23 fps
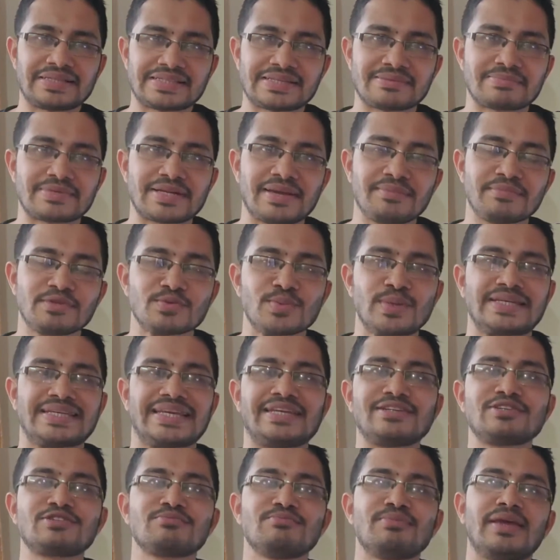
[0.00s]
But sometimes we
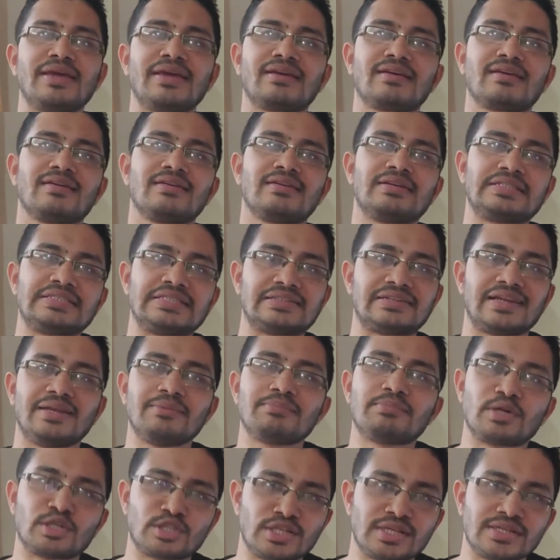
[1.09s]
tend to make
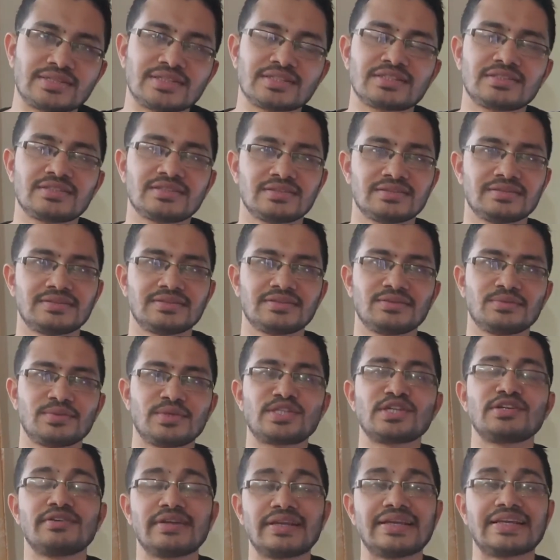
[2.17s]
certain purchases
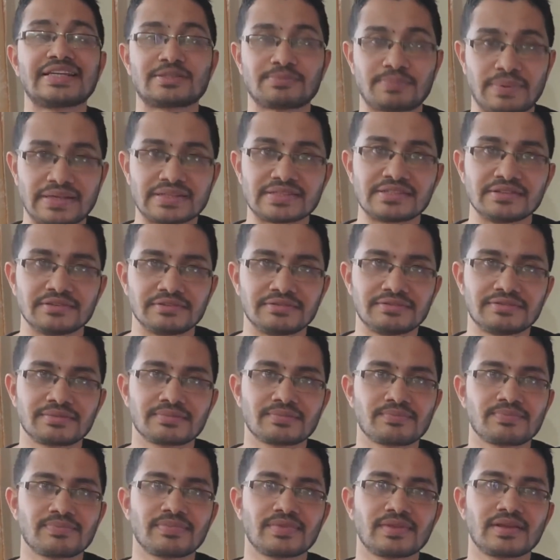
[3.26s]
which are really expensive
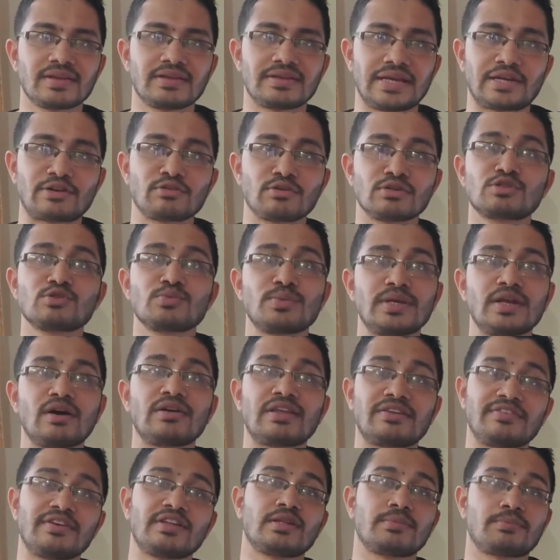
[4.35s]
That also
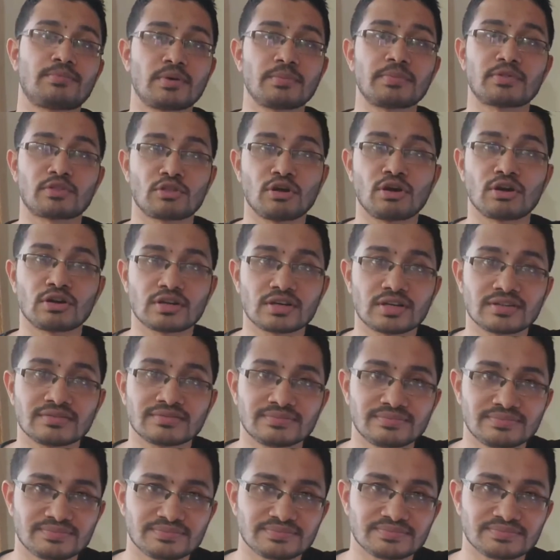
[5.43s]
without giving it the proper thought.